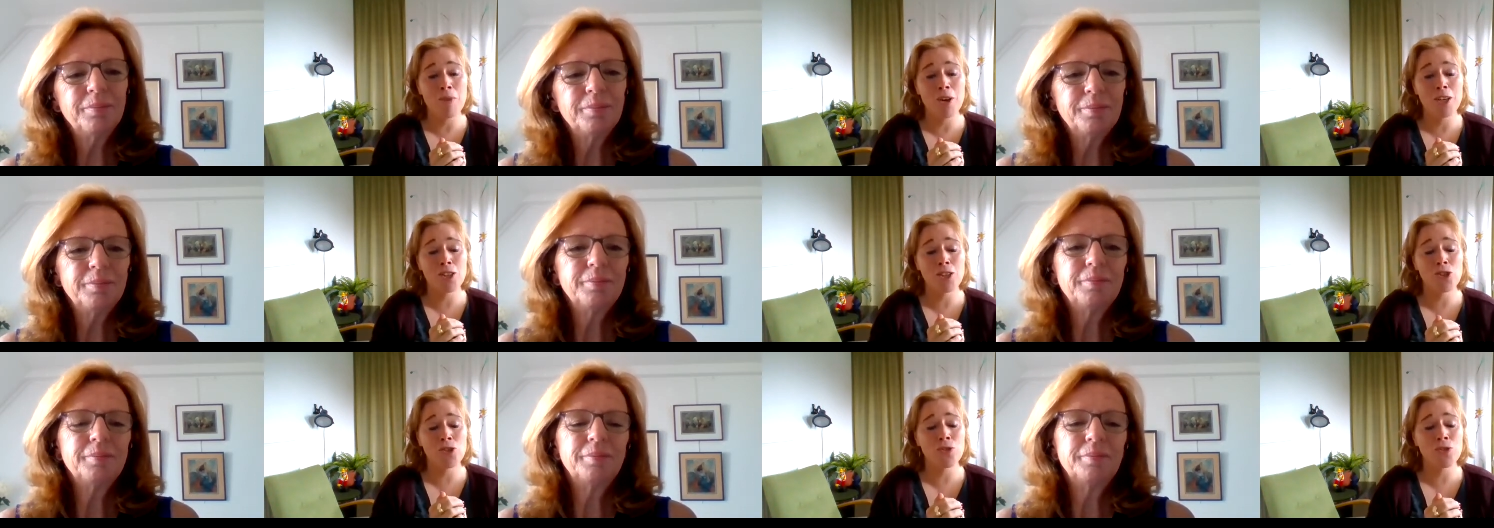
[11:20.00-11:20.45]

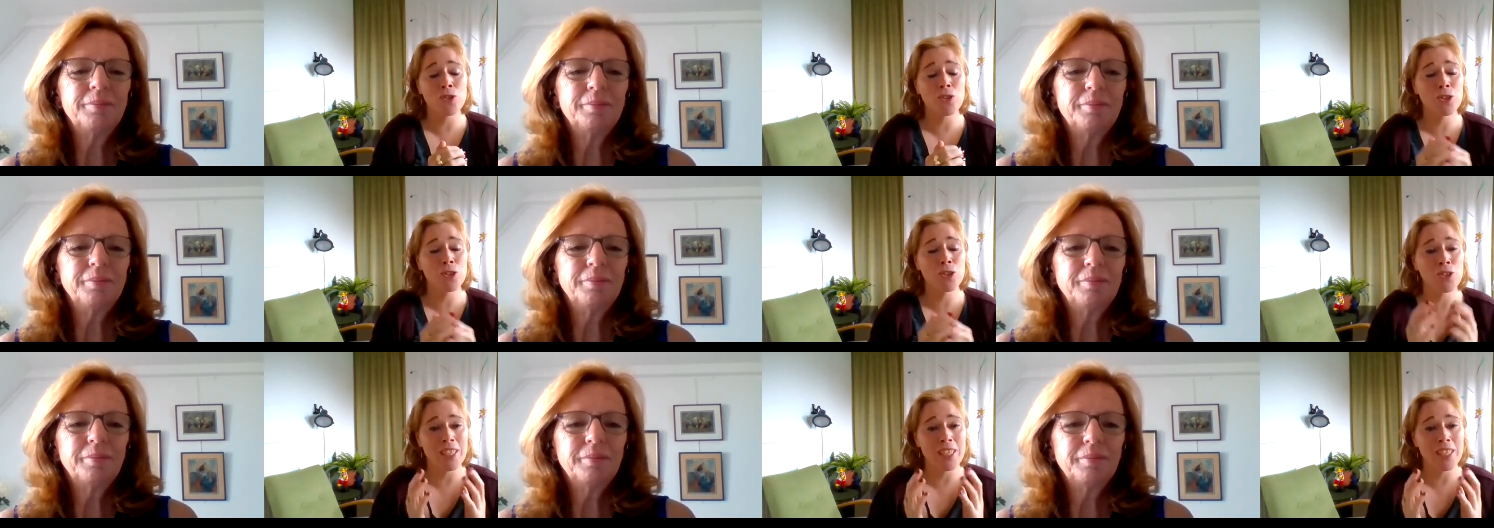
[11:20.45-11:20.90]
Speaker 1: much for
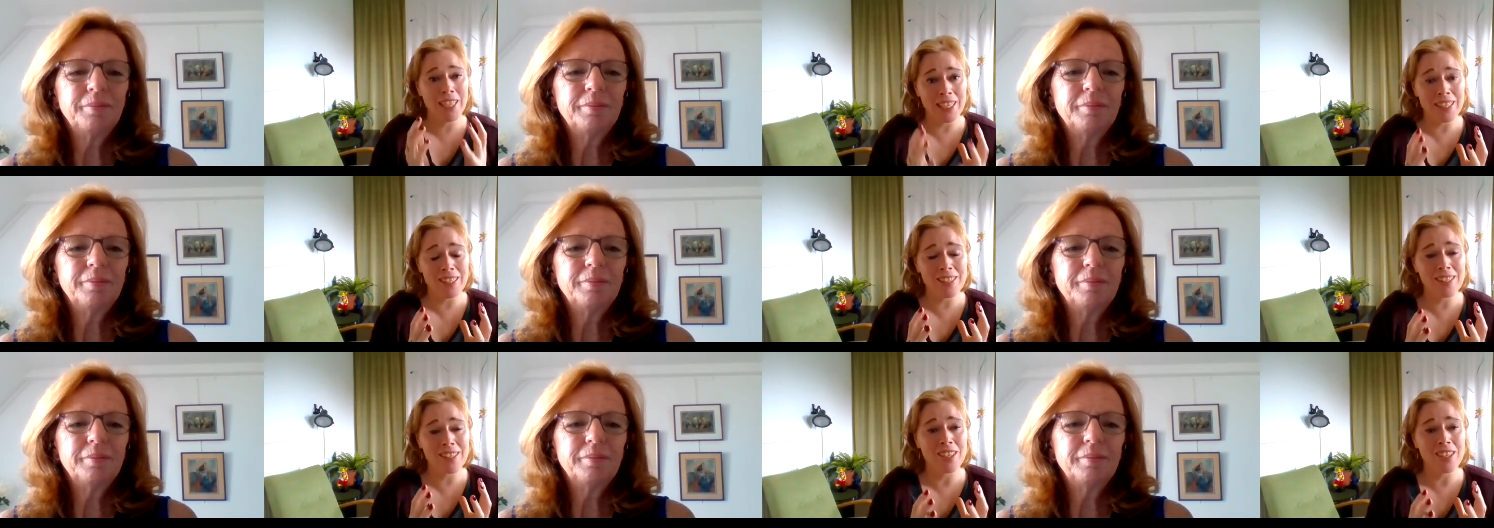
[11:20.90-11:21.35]
your
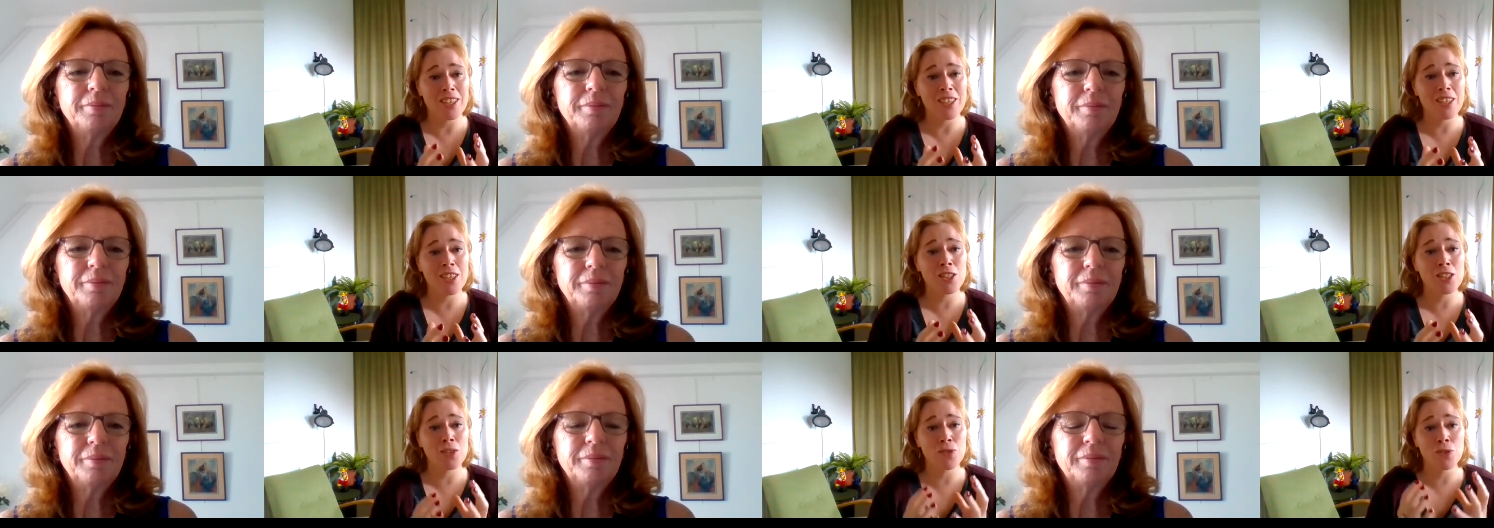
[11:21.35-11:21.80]

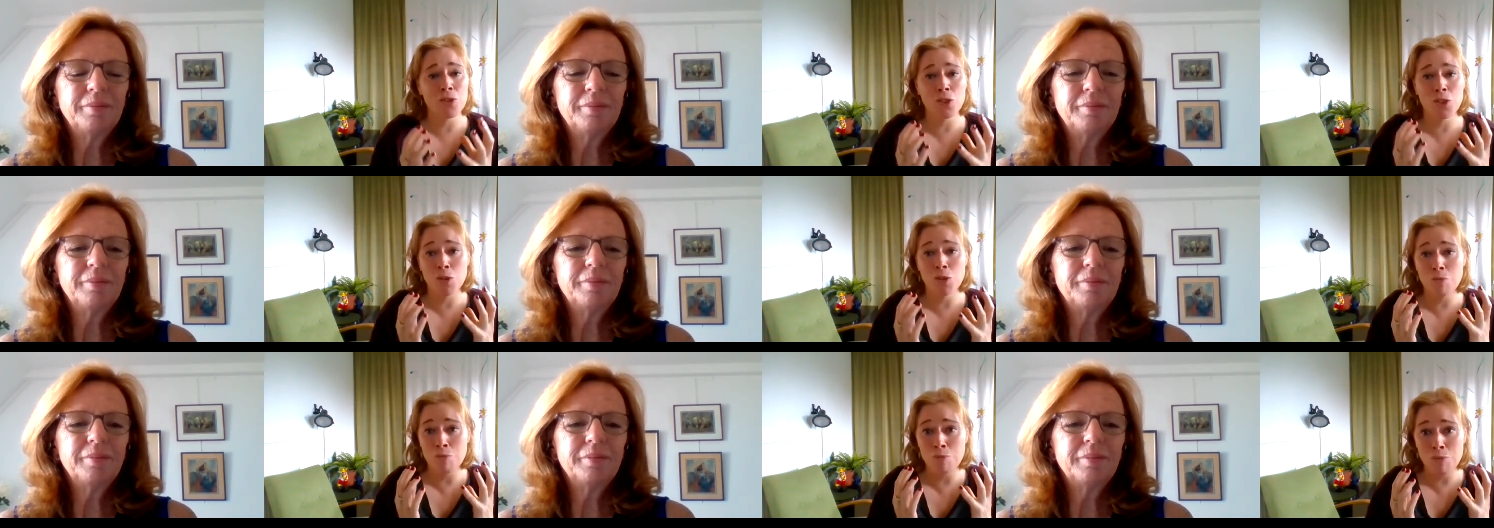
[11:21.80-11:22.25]
insights, for
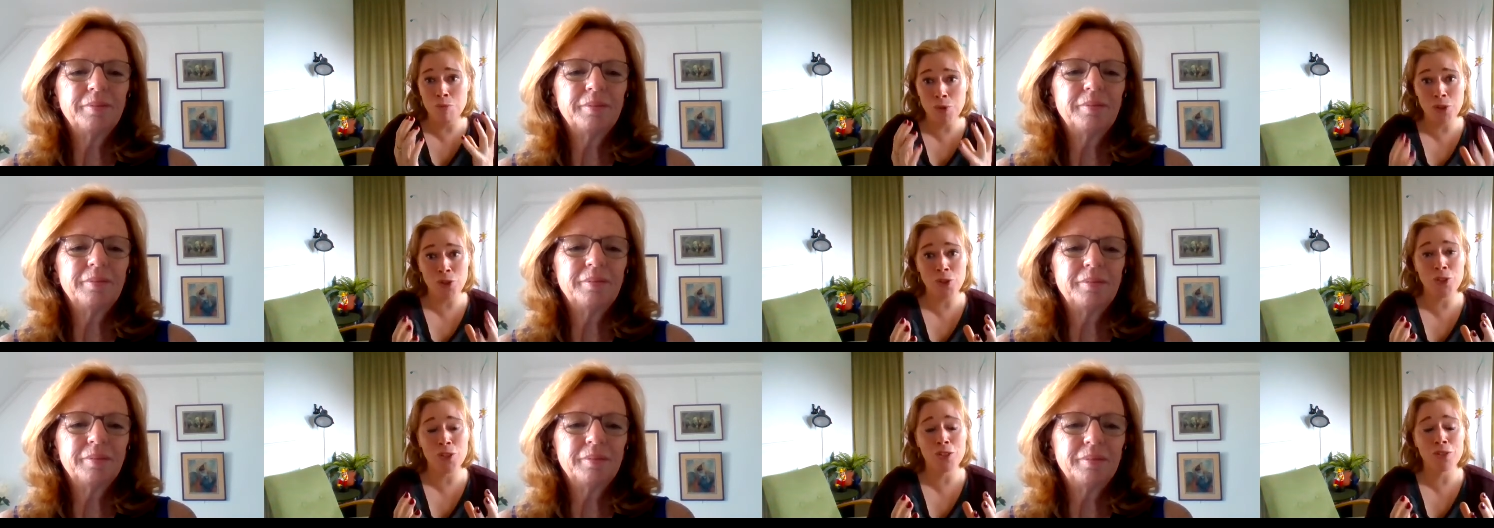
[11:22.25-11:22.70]
your
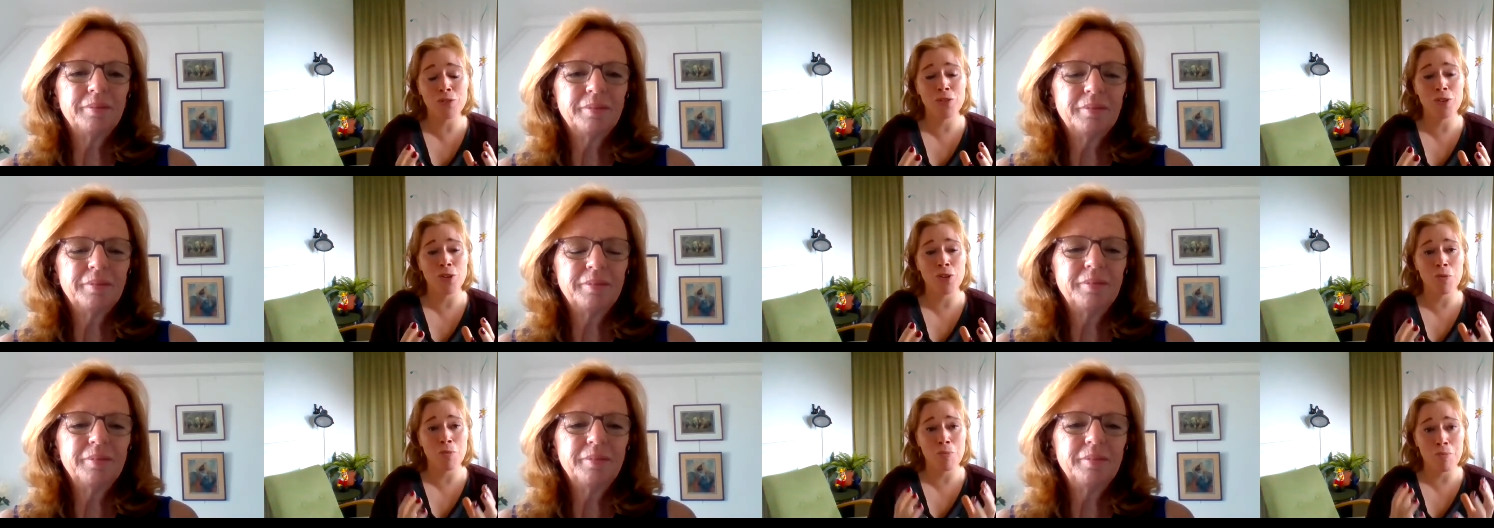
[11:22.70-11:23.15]

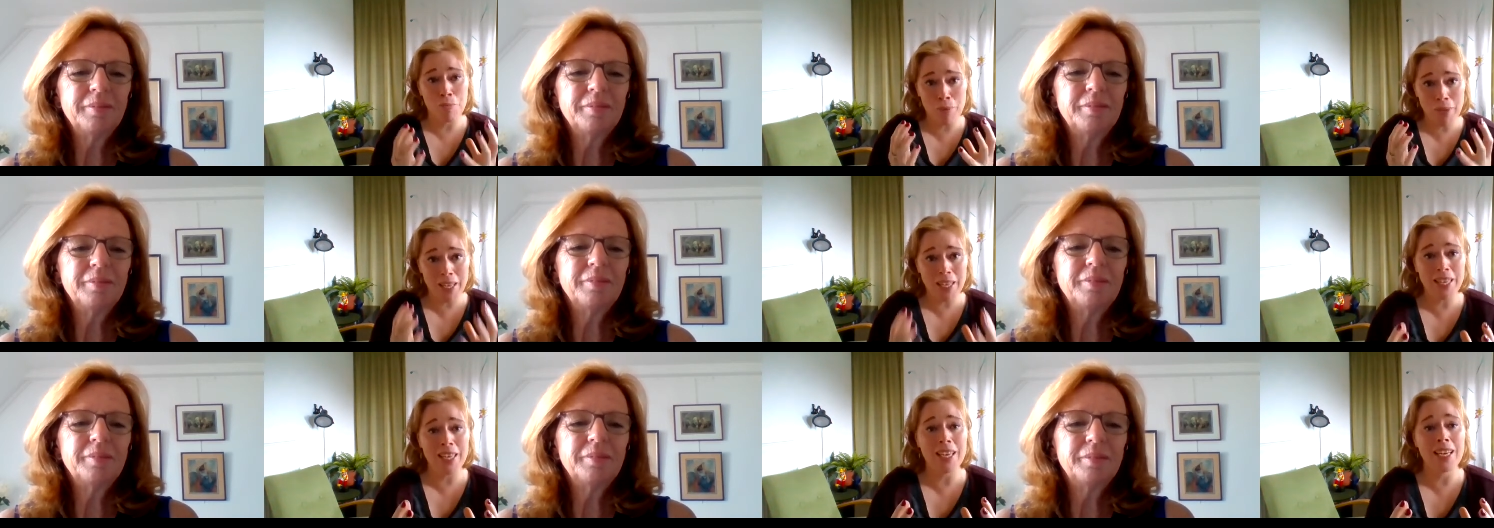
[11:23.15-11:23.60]
beautiful
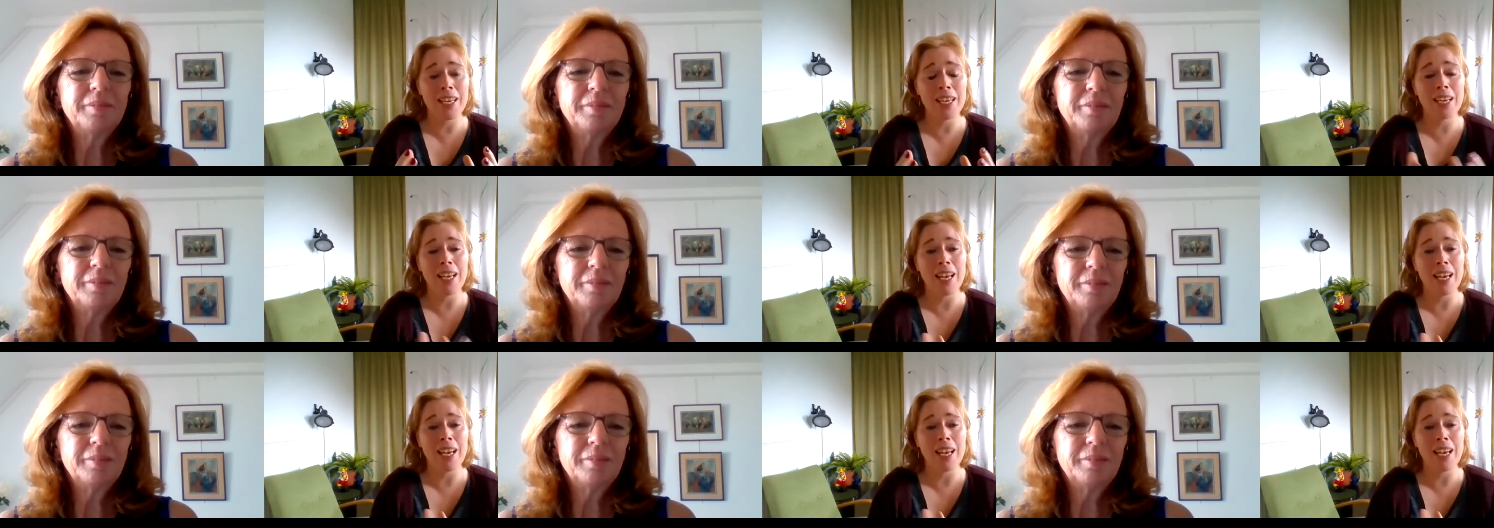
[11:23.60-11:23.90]
being,